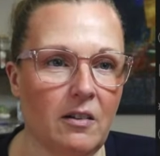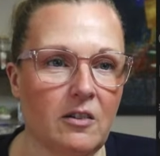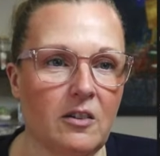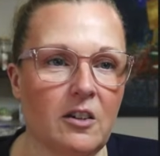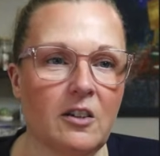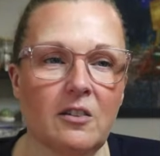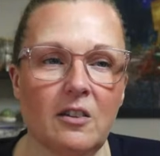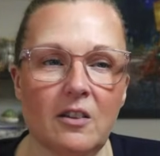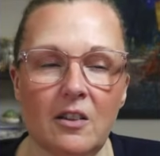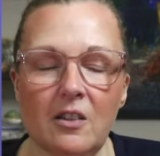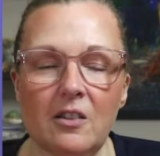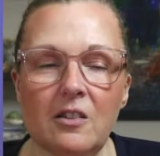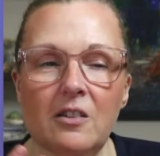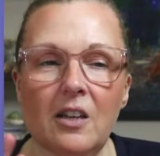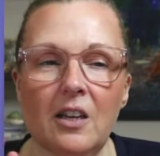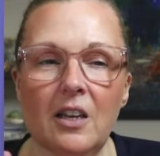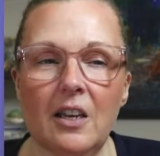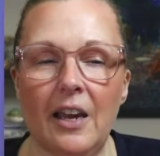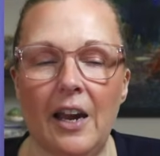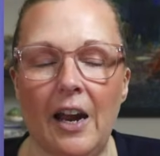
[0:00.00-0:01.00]
Doesn't this
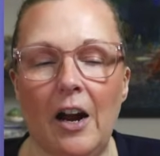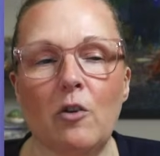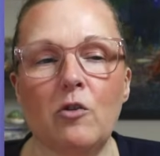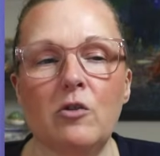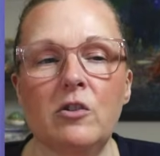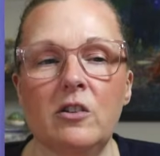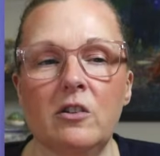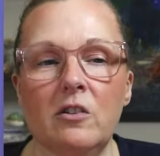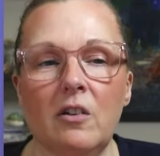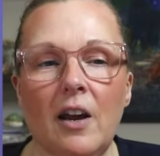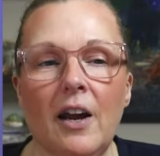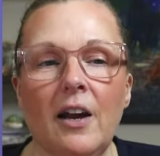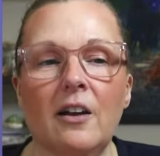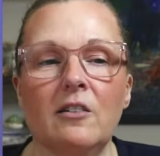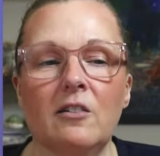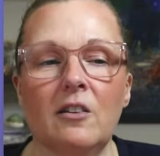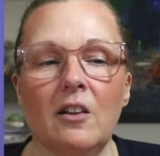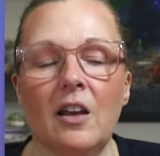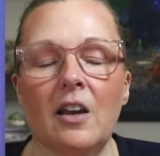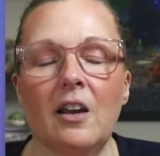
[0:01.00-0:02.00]
count
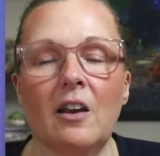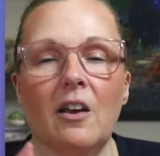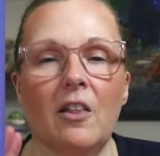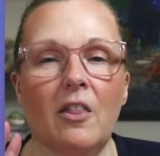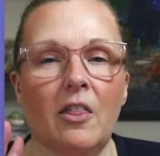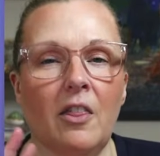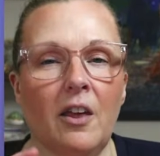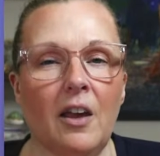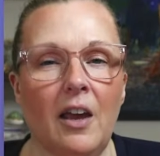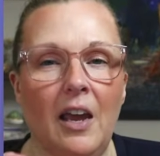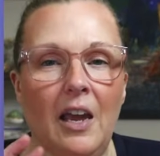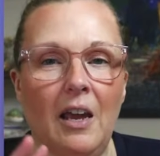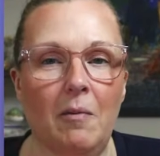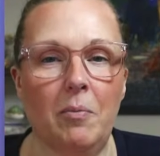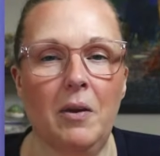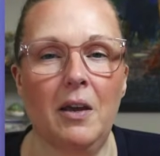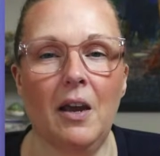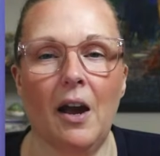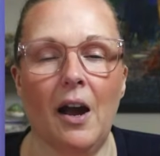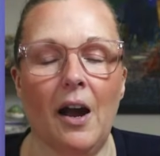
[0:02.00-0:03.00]
as the
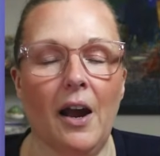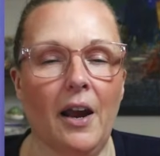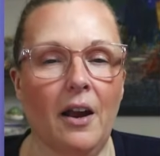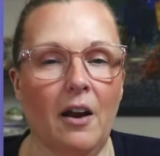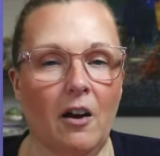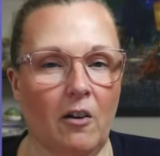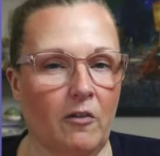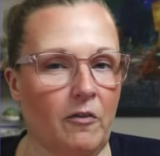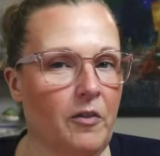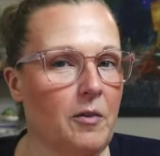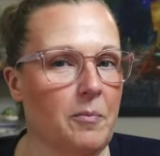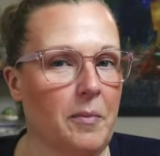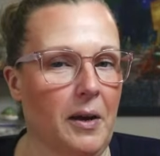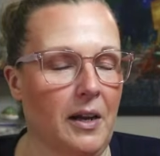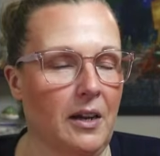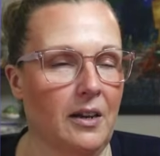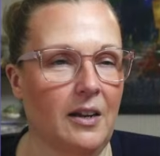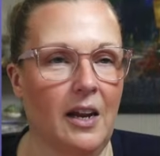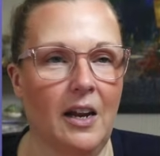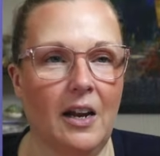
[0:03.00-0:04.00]
API of the
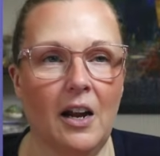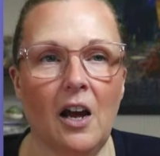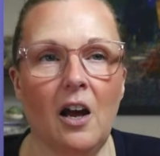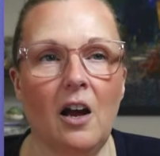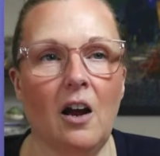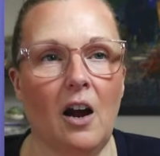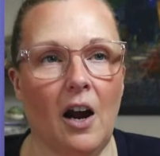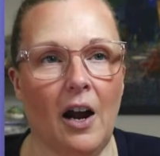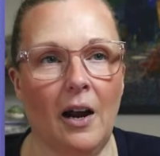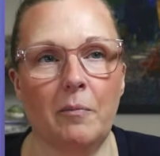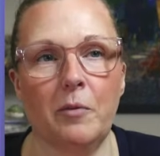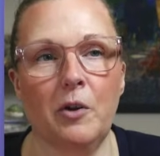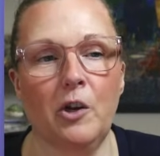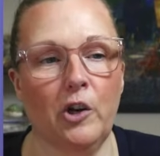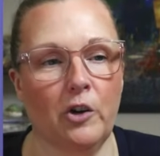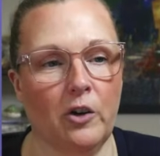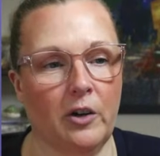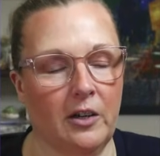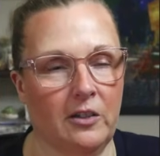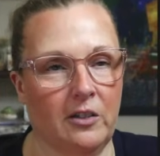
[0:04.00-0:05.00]
metadata? I'm
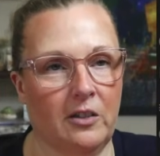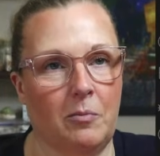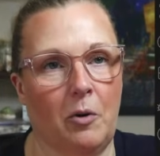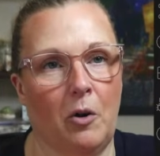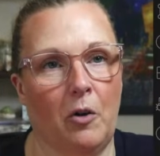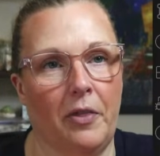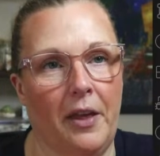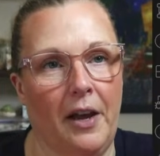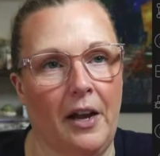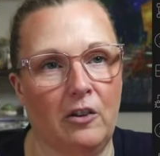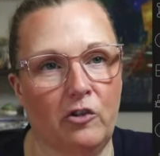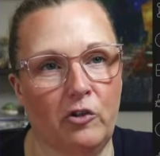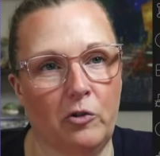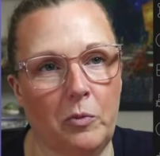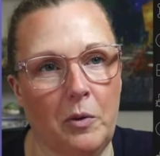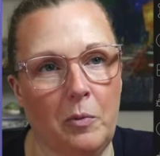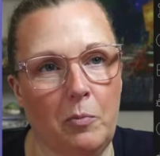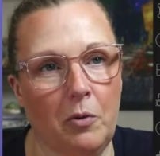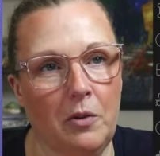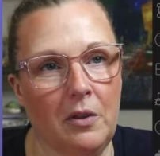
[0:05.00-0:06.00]
curious about that. Should
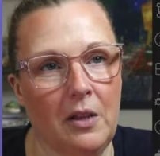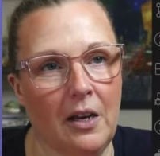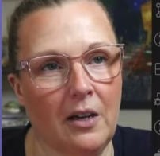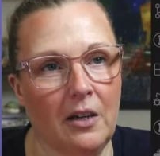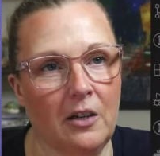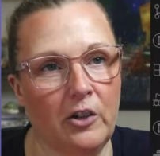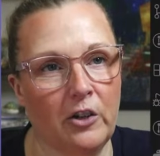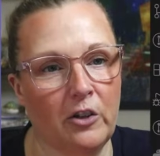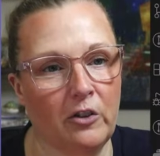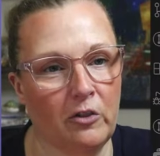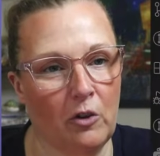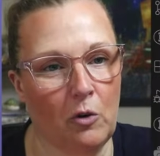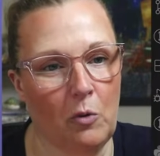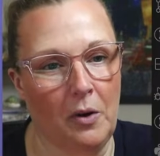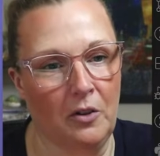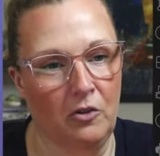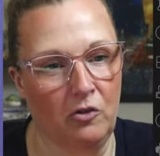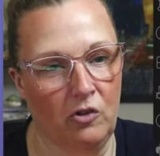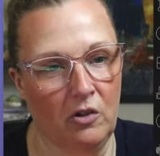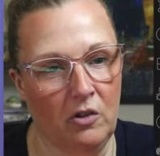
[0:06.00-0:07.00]
we put that in here as a
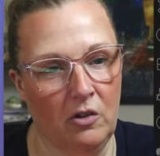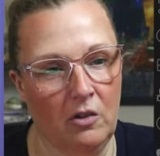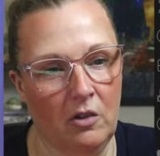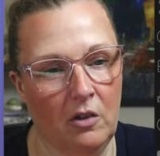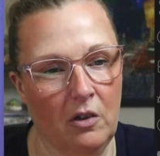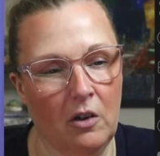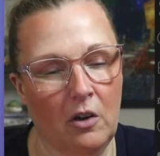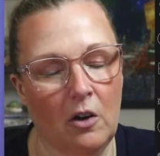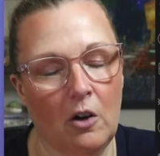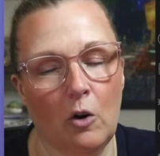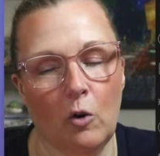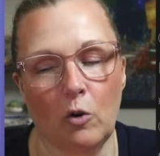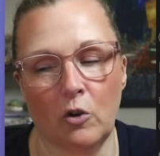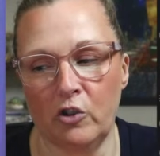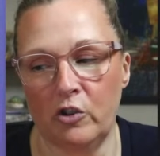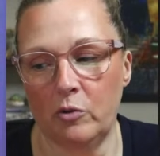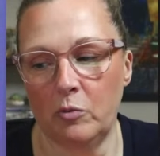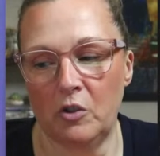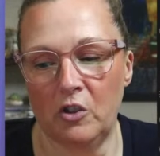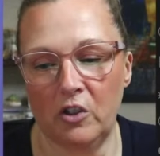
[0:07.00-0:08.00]
question, or
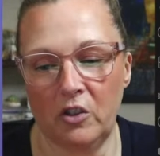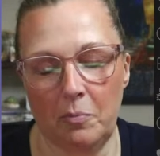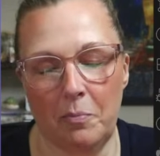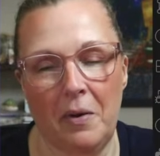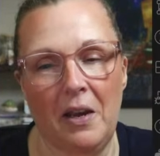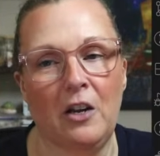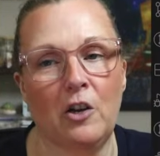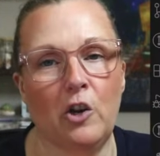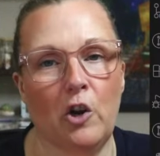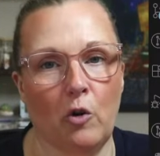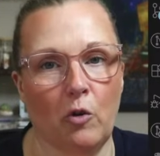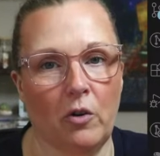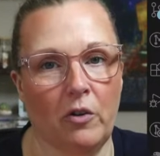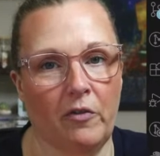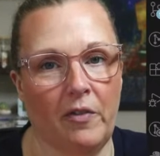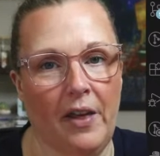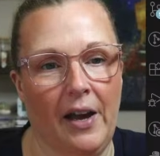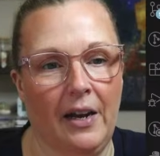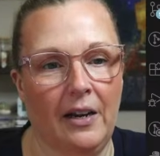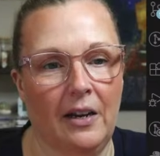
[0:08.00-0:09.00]
should we just make note of
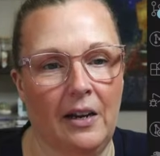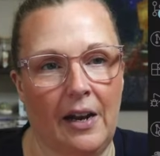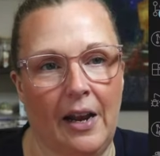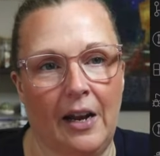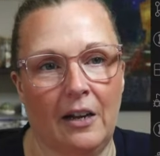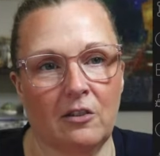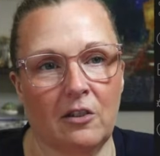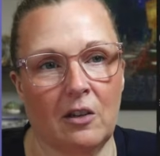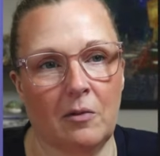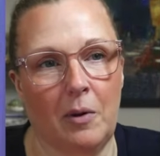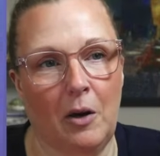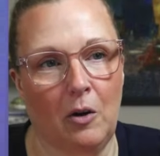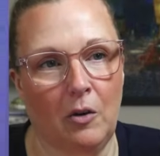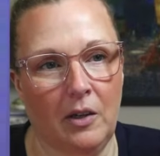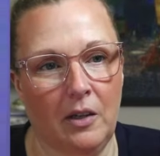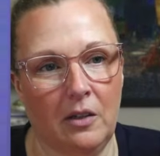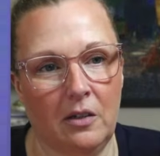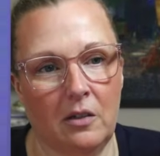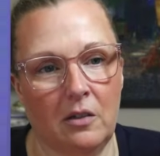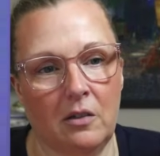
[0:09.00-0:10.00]
that and ask about
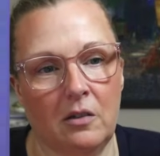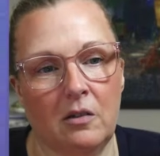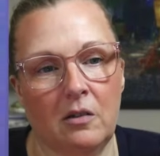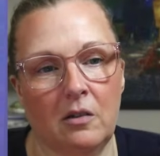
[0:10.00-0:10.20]
it?